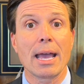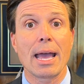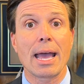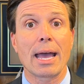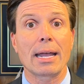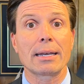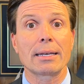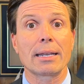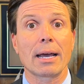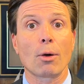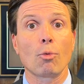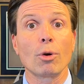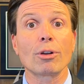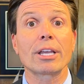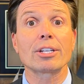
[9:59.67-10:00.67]
and
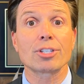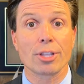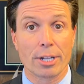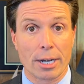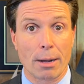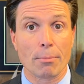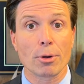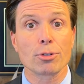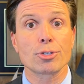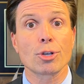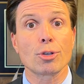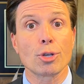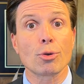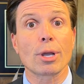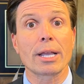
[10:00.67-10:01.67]
we'll get you the numbers so
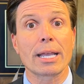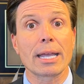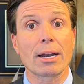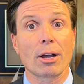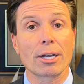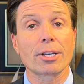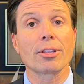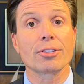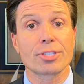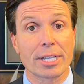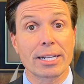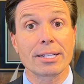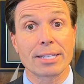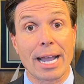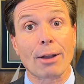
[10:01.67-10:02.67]
you can get onto the
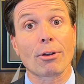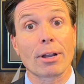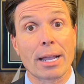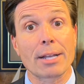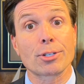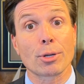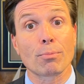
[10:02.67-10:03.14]
city's aggregation